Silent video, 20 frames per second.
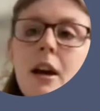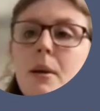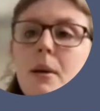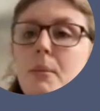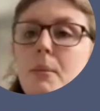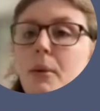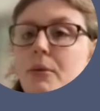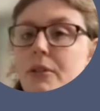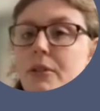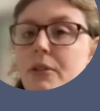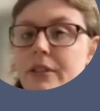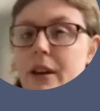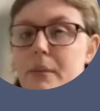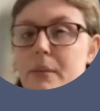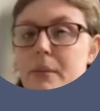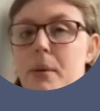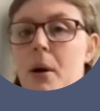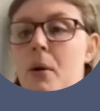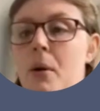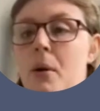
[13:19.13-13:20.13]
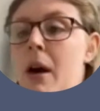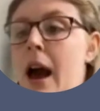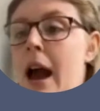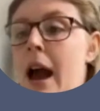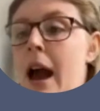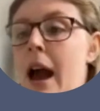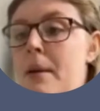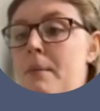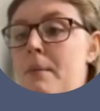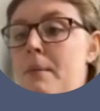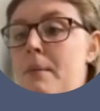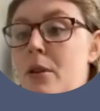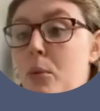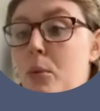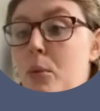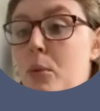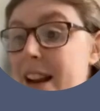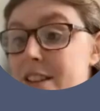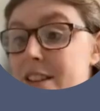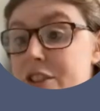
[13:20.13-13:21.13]
But for example, the
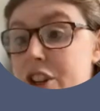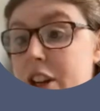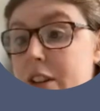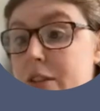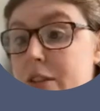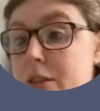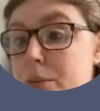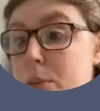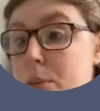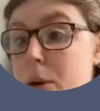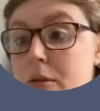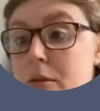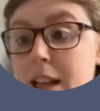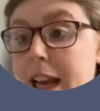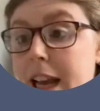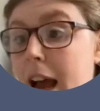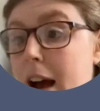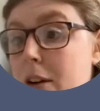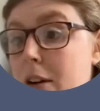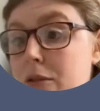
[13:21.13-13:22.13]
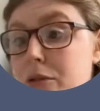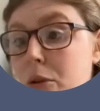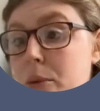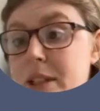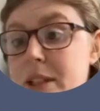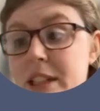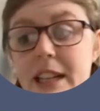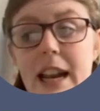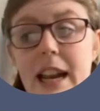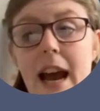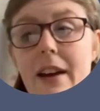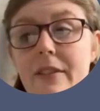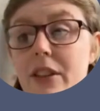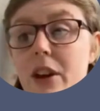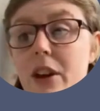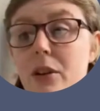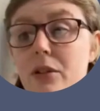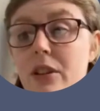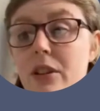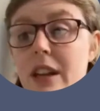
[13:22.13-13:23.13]
wedges were really helpful. We didn't have
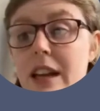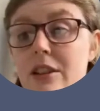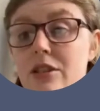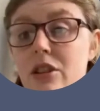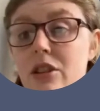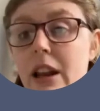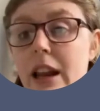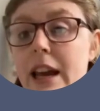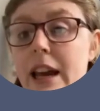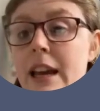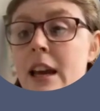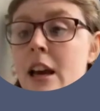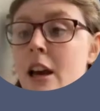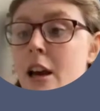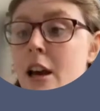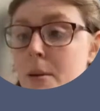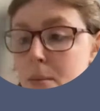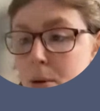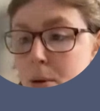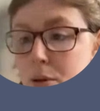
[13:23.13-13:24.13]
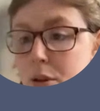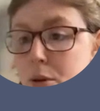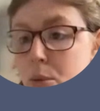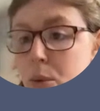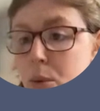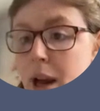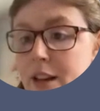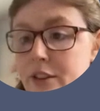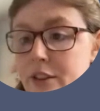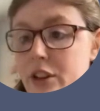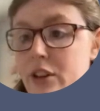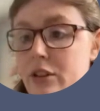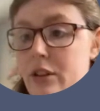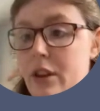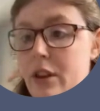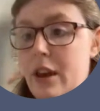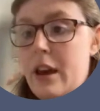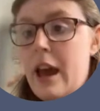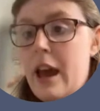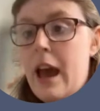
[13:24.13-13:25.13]
those initially, but the wedges
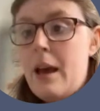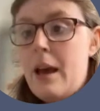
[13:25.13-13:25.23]
that